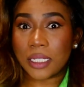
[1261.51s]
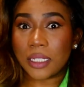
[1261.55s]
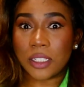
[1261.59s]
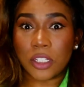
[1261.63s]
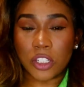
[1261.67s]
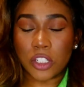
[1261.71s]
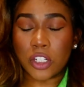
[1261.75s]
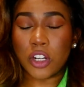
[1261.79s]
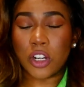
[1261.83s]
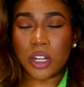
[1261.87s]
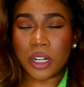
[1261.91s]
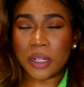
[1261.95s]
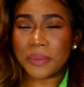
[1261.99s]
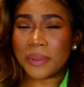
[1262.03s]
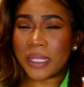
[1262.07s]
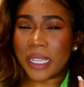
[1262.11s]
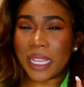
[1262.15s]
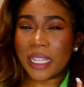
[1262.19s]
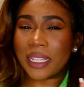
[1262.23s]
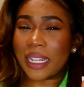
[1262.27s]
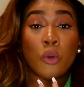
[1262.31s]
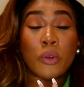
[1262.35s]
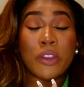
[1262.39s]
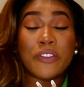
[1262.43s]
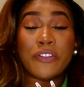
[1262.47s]
You know what I'm
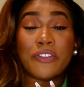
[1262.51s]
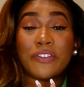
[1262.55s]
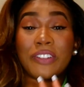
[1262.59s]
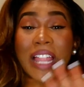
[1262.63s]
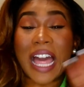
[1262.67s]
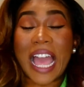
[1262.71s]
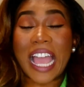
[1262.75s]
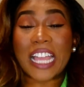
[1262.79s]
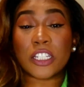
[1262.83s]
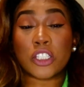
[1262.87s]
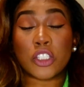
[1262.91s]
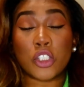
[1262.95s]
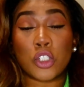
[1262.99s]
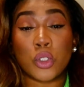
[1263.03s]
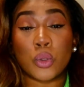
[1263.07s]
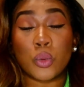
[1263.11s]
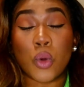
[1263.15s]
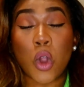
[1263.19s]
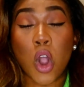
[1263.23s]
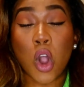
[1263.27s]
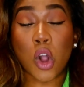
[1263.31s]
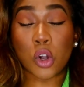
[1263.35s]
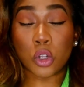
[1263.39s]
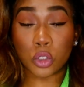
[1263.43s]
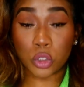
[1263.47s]
saying? We flash to
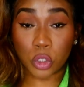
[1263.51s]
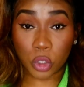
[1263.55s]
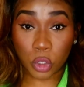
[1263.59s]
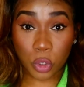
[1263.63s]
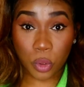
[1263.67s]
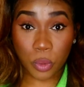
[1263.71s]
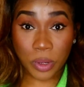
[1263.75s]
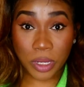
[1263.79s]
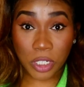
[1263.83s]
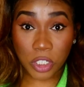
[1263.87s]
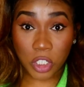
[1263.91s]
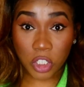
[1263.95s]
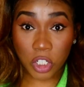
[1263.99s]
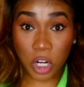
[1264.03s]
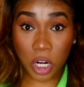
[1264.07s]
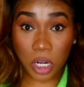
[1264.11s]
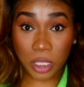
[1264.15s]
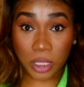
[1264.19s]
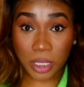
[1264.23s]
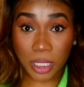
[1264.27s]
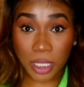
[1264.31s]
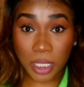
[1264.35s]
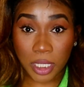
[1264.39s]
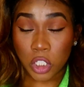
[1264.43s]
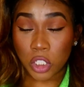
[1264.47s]
older Queen
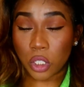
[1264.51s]
Charlotte.